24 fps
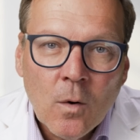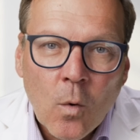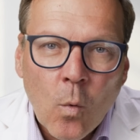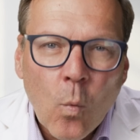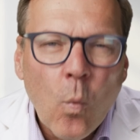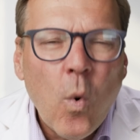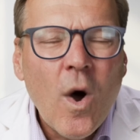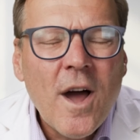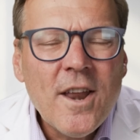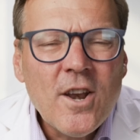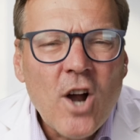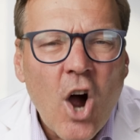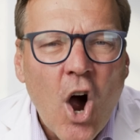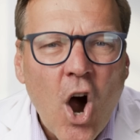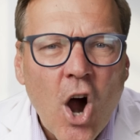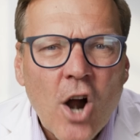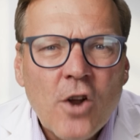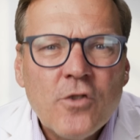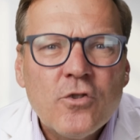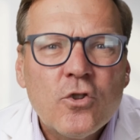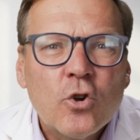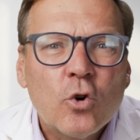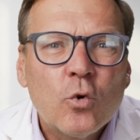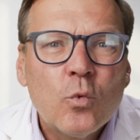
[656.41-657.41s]
What
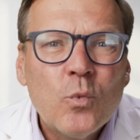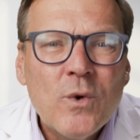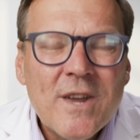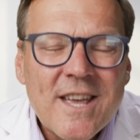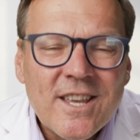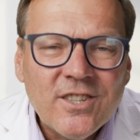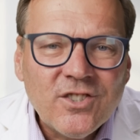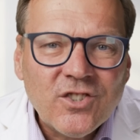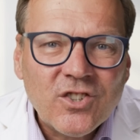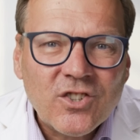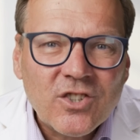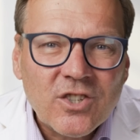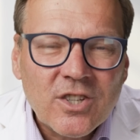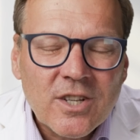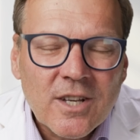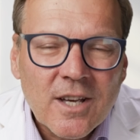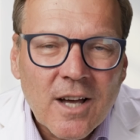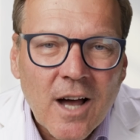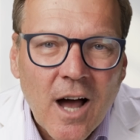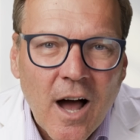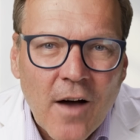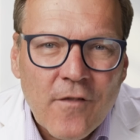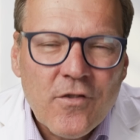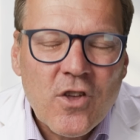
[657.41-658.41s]
are the risks
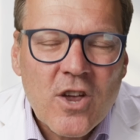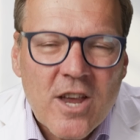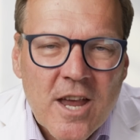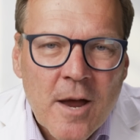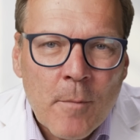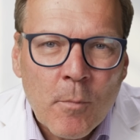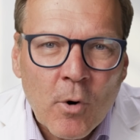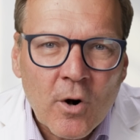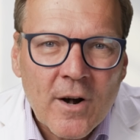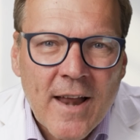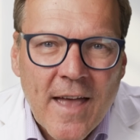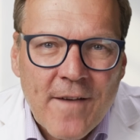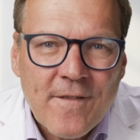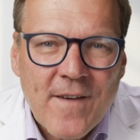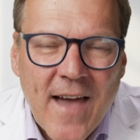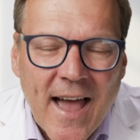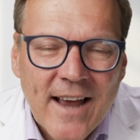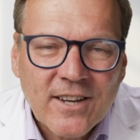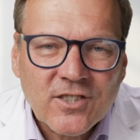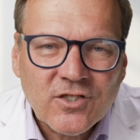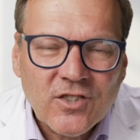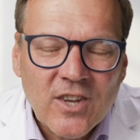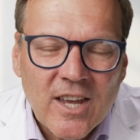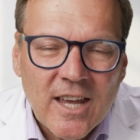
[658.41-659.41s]
of the mRNA
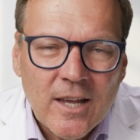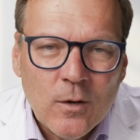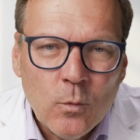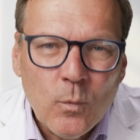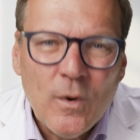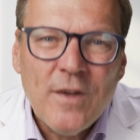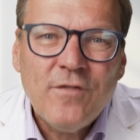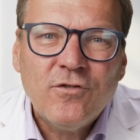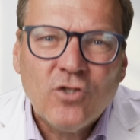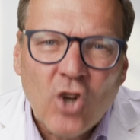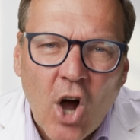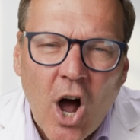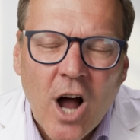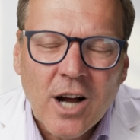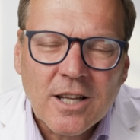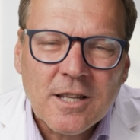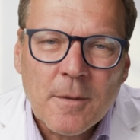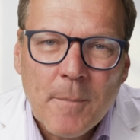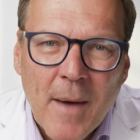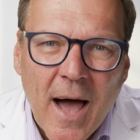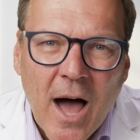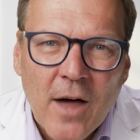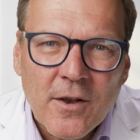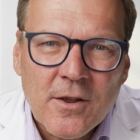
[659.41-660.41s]
vaccine? We've talked
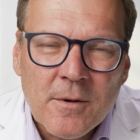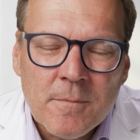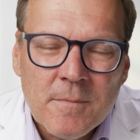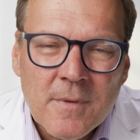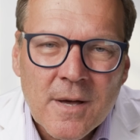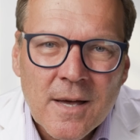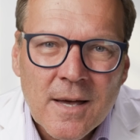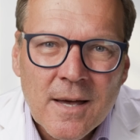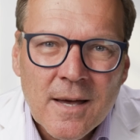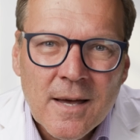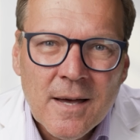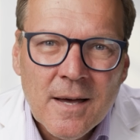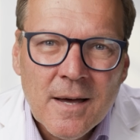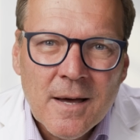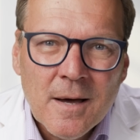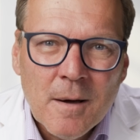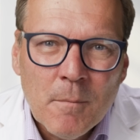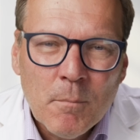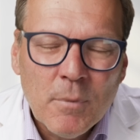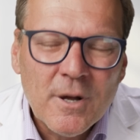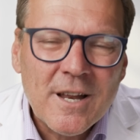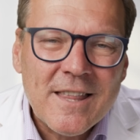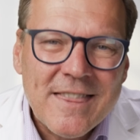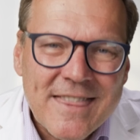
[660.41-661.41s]
about them,
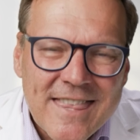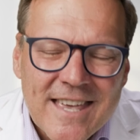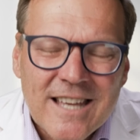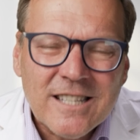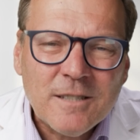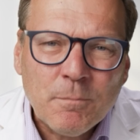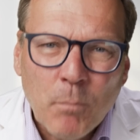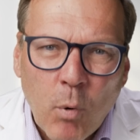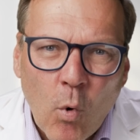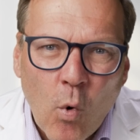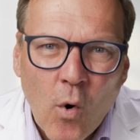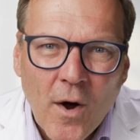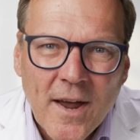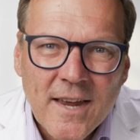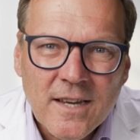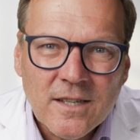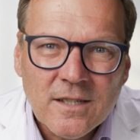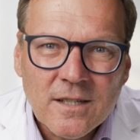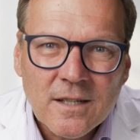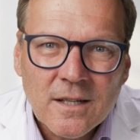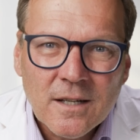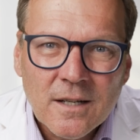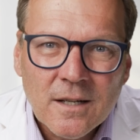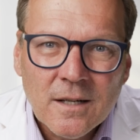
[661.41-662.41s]
but at this
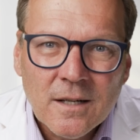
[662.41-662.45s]
point,